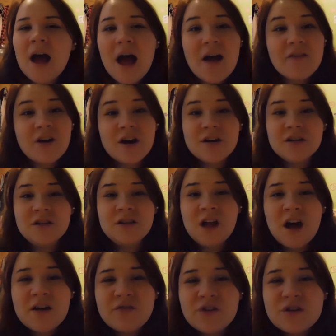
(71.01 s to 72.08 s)
I've gotten a
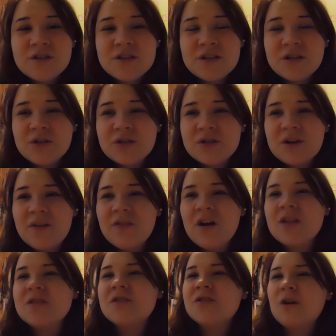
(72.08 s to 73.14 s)
lot of good deals. I've
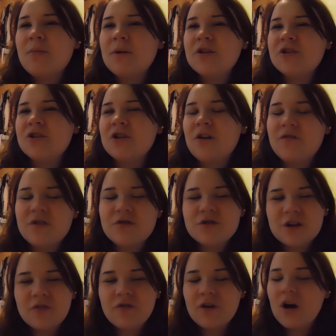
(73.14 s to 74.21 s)
gotten so much stuff,
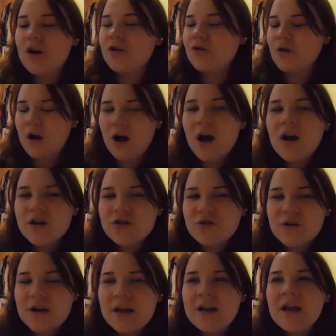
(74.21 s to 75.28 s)
usually for under
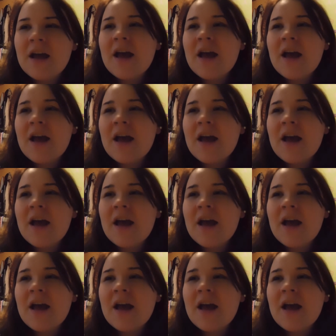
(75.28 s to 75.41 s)
100,